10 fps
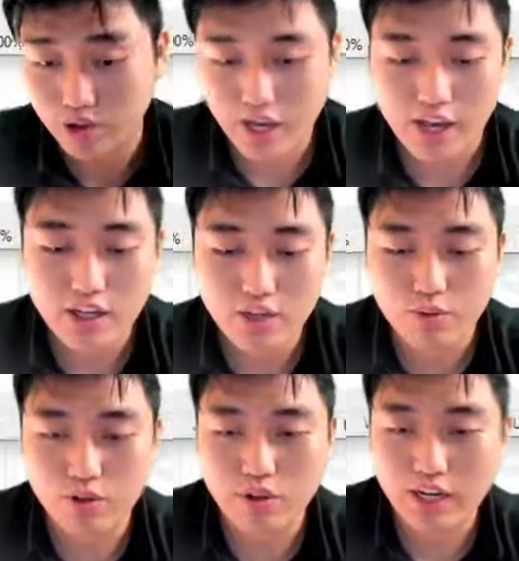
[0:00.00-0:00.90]
Okay,
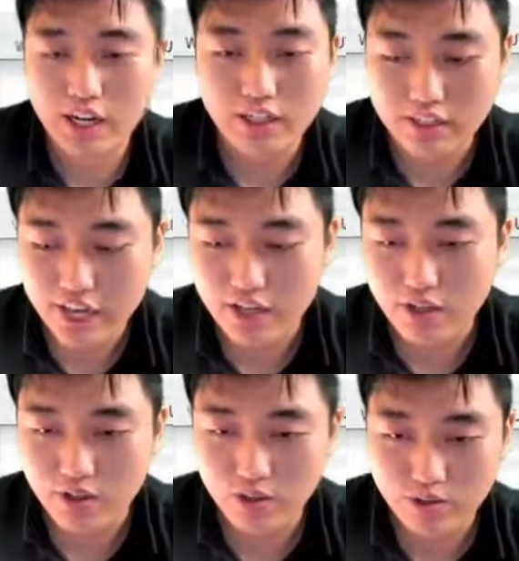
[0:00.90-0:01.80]
we're looking at a 10
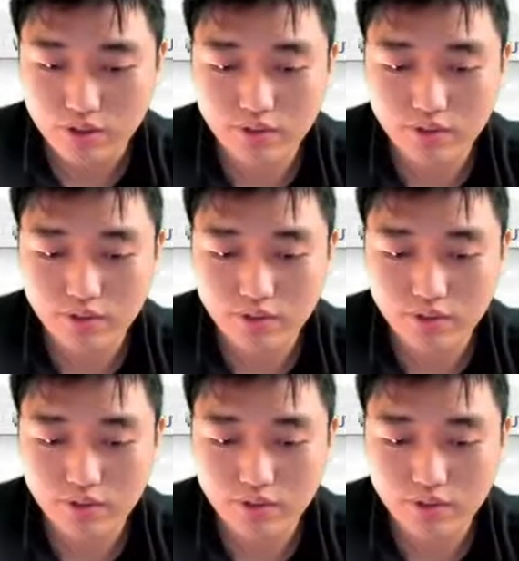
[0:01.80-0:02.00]
year hold,